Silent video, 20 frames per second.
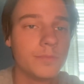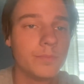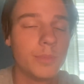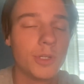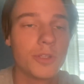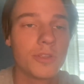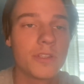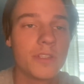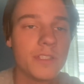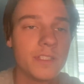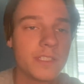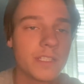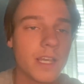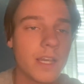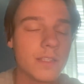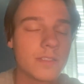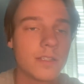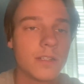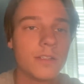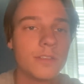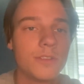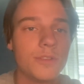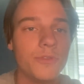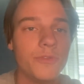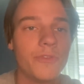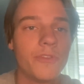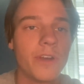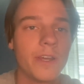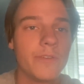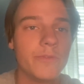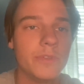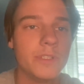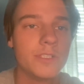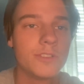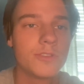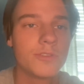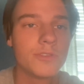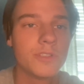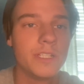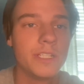Both of these guys on a 2-fight win
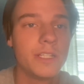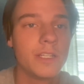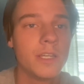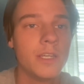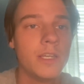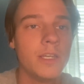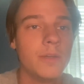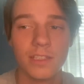streak.